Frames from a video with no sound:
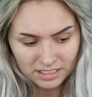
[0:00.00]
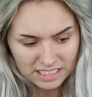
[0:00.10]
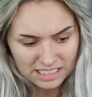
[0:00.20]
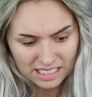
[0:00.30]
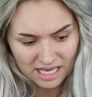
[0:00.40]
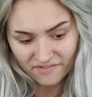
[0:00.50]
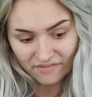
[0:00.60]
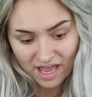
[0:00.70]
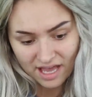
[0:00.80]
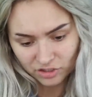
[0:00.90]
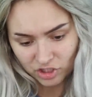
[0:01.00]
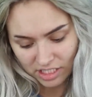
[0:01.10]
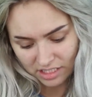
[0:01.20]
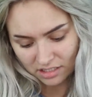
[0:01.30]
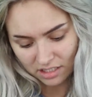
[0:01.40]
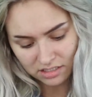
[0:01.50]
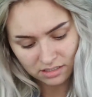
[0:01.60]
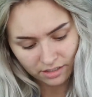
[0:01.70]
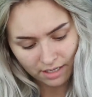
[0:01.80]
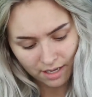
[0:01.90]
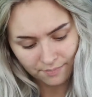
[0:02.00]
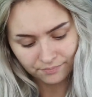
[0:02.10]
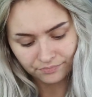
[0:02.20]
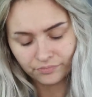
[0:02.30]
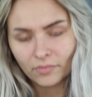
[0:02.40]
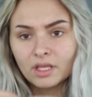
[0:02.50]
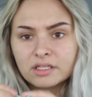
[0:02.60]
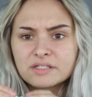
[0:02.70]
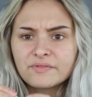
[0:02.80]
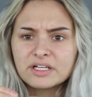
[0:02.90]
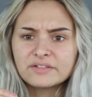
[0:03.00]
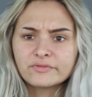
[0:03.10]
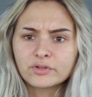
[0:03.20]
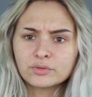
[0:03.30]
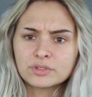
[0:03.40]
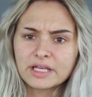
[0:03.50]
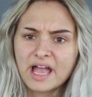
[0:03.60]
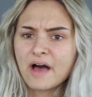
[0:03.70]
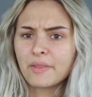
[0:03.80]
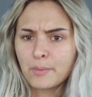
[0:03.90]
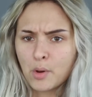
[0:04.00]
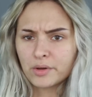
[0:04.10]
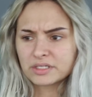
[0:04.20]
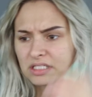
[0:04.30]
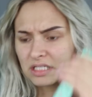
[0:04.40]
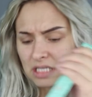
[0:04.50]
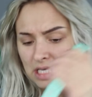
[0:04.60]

see if it actually does. Okay, it's very difficult to get out of the box.